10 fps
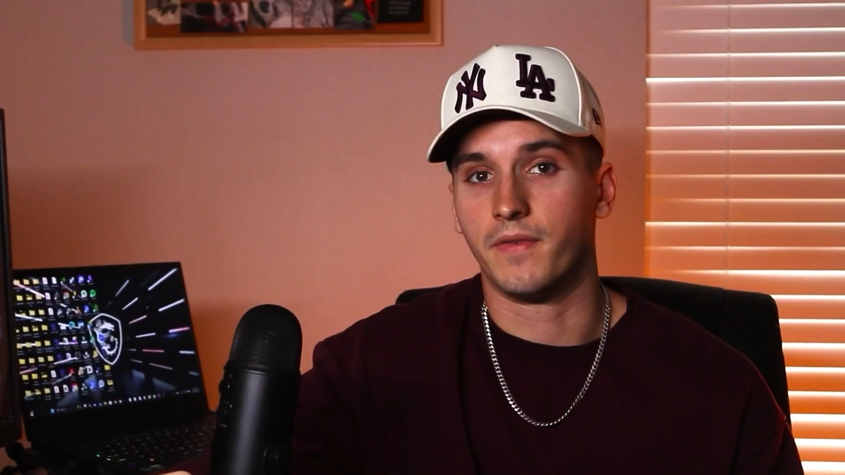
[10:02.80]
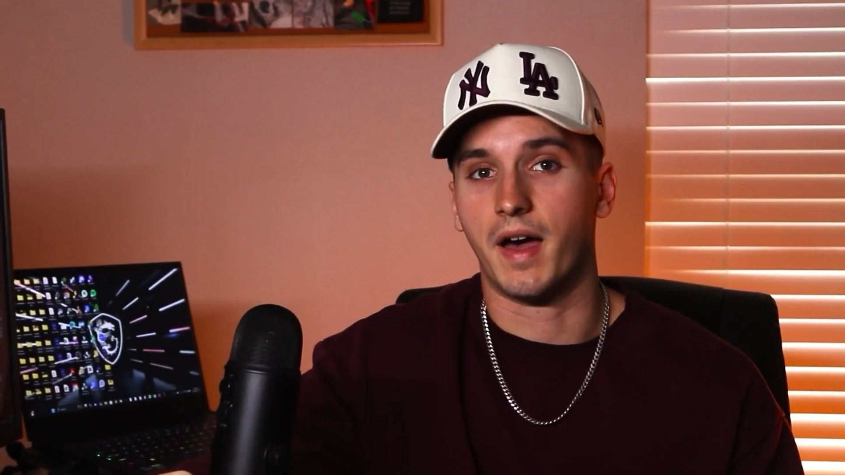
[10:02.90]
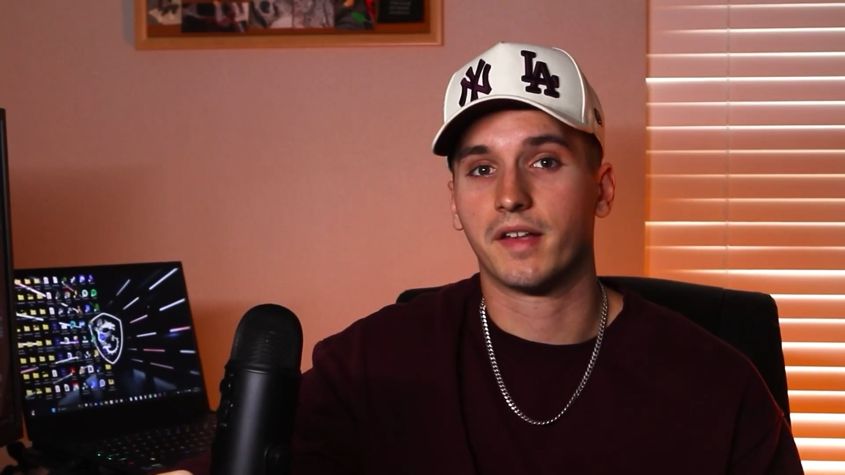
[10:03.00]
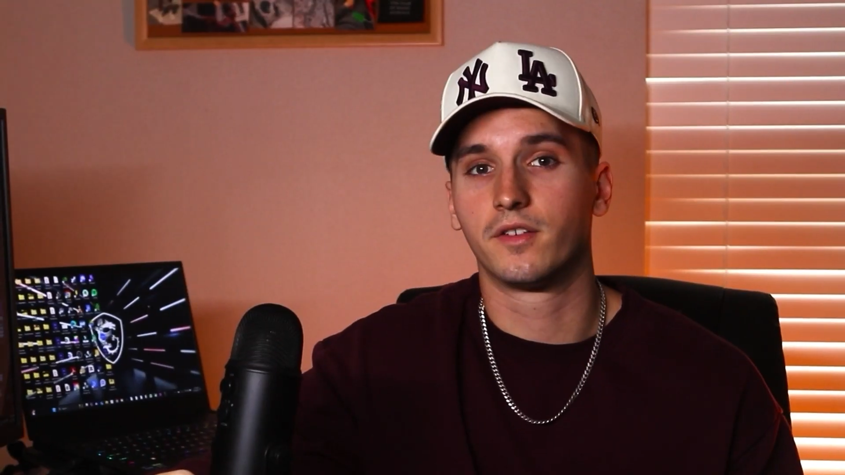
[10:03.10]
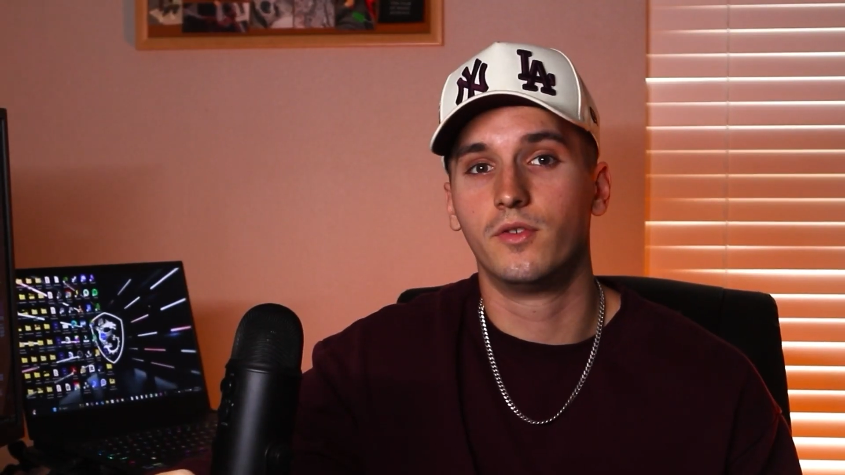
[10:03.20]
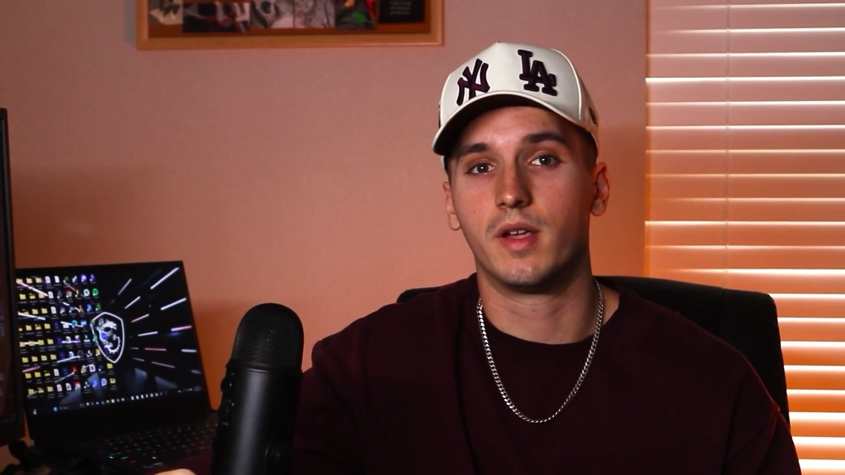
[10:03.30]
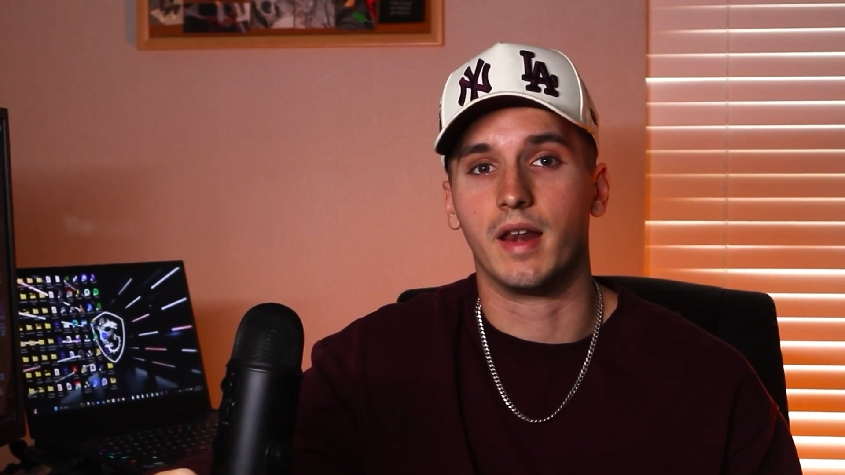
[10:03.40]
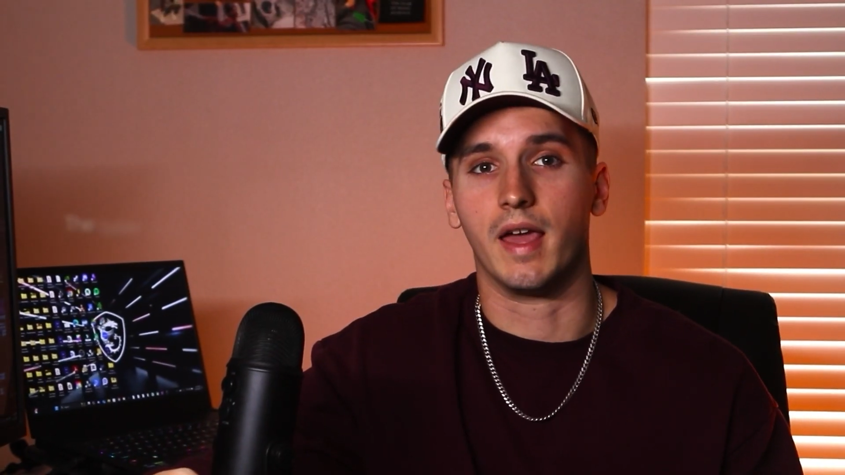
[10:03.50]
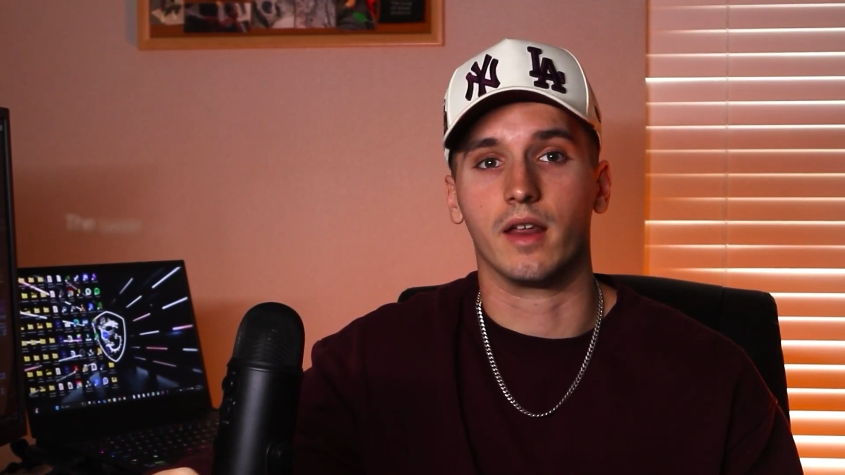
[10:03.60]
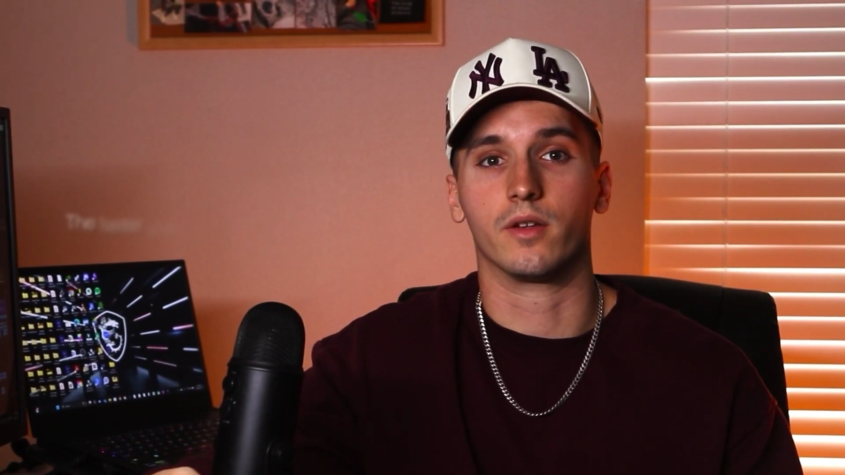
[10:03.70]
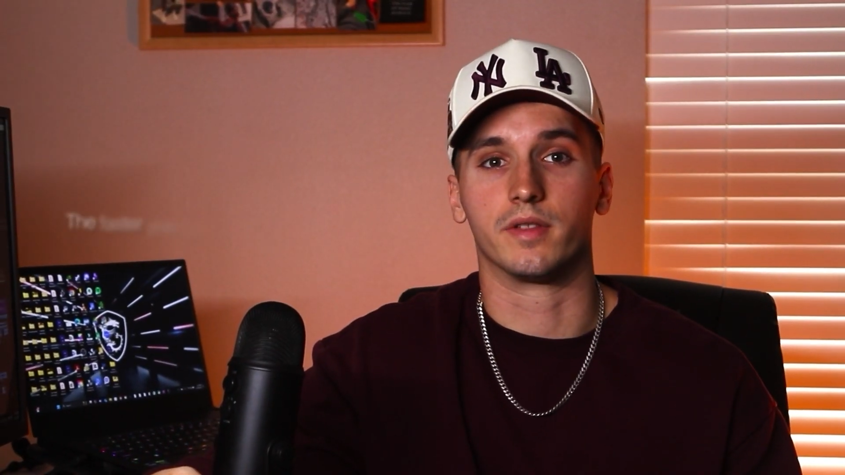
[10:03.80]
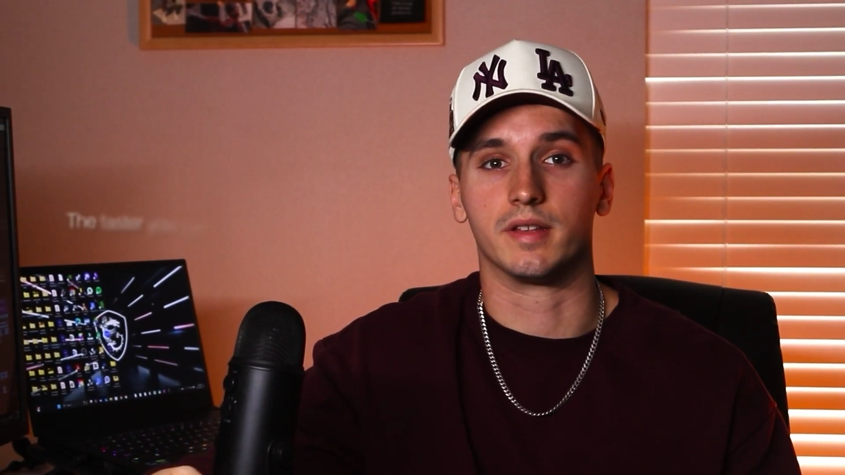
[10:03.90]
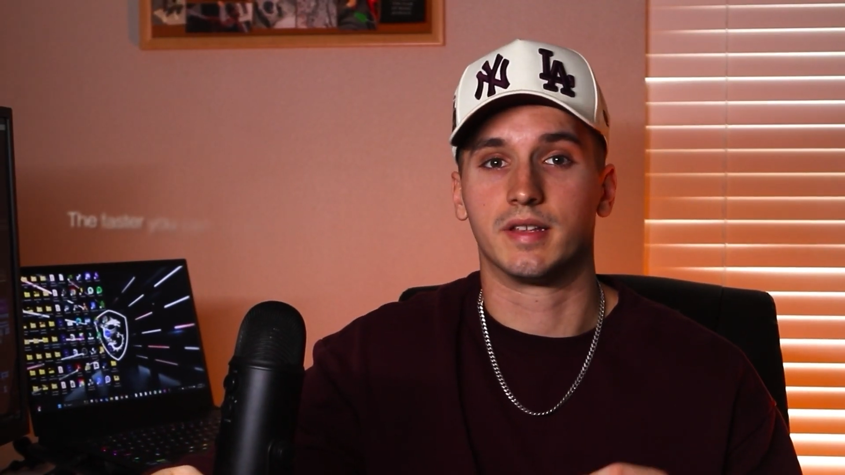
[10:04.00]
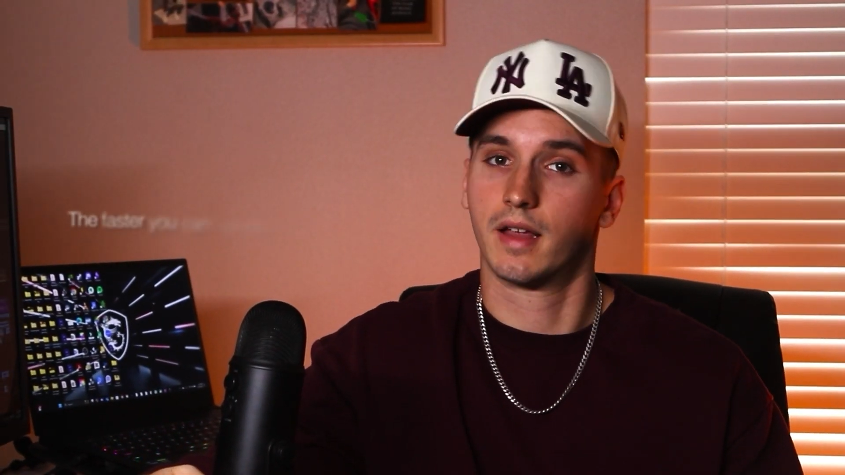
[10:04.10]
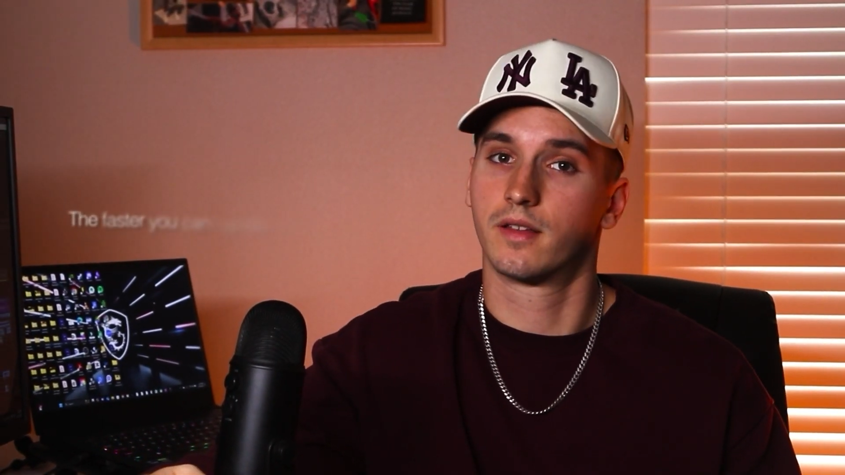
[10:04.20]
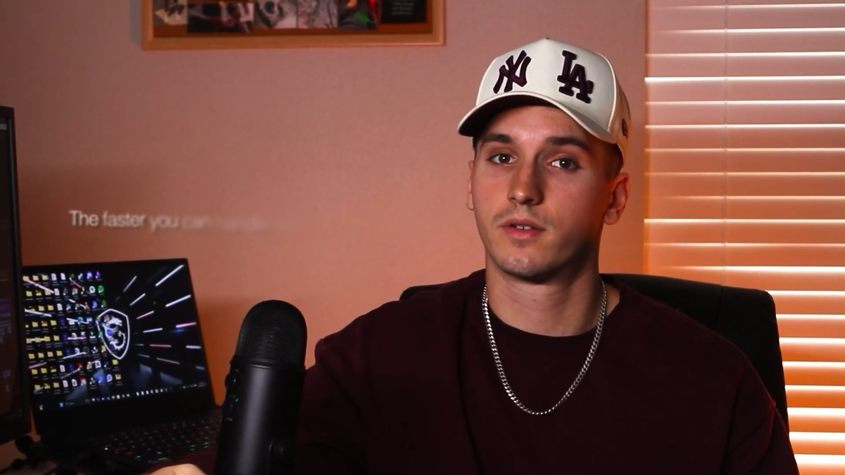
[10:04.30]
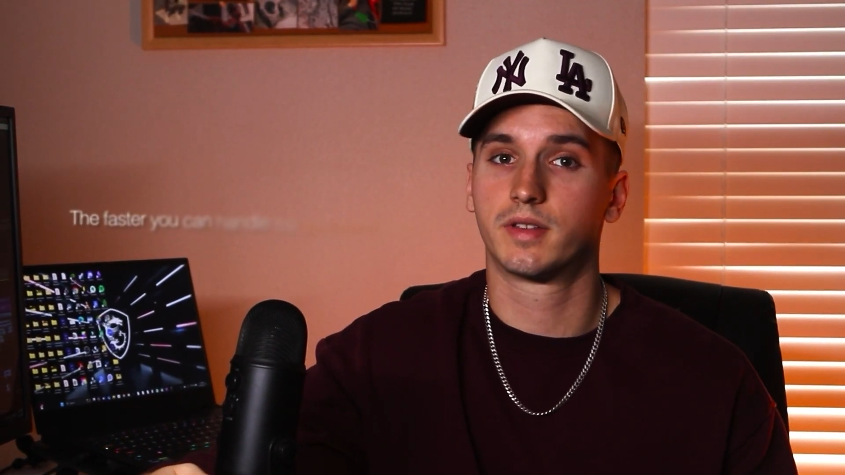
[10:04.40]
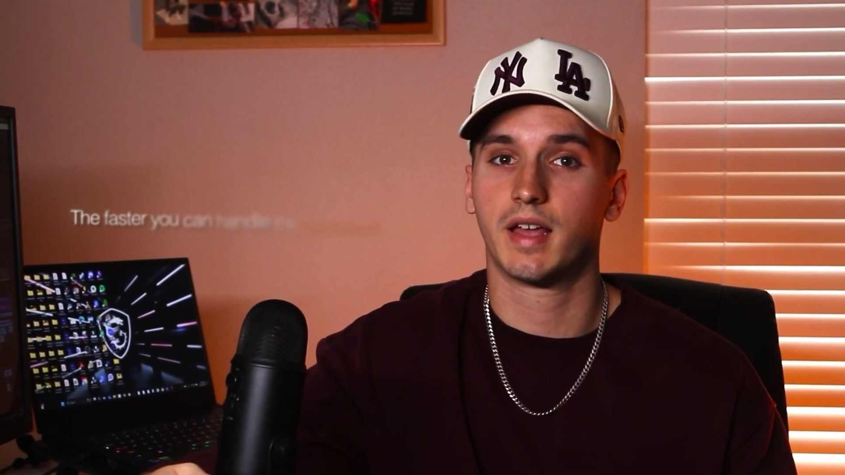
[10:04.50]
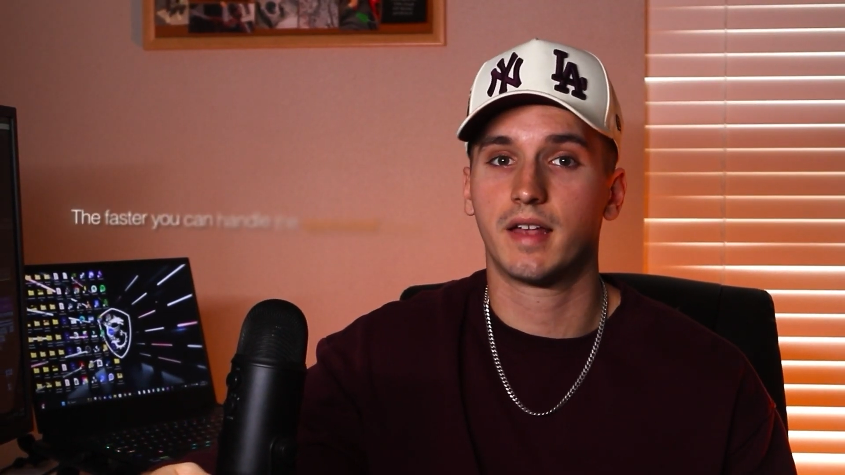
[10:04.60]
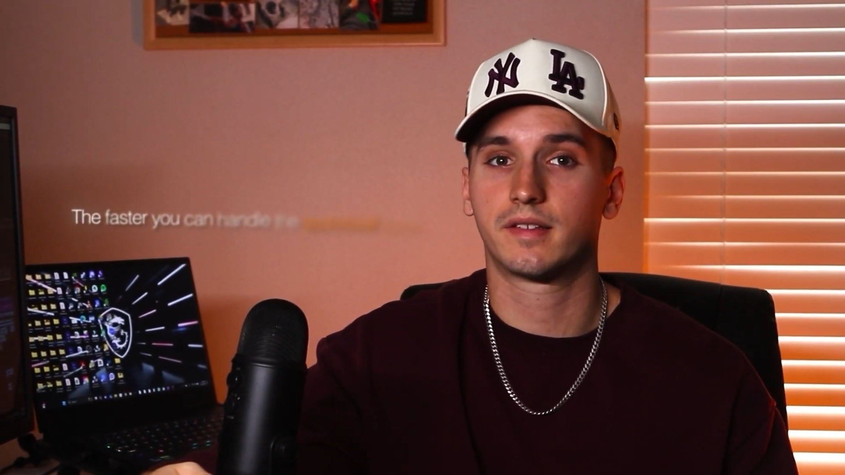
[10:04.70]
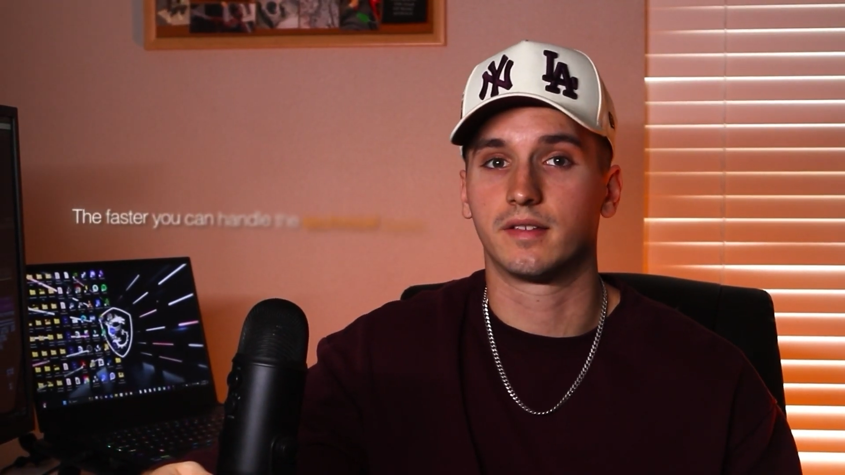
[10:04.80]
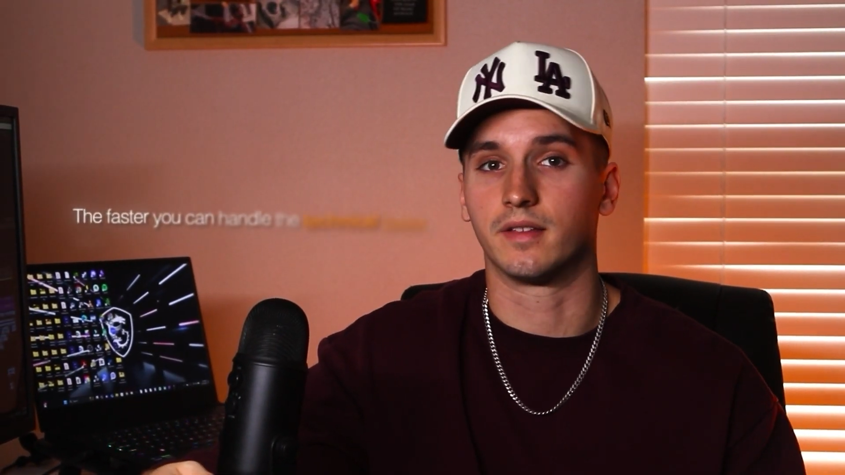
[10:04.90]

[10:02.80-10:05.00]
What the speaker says: faster you can handle the technical tasks,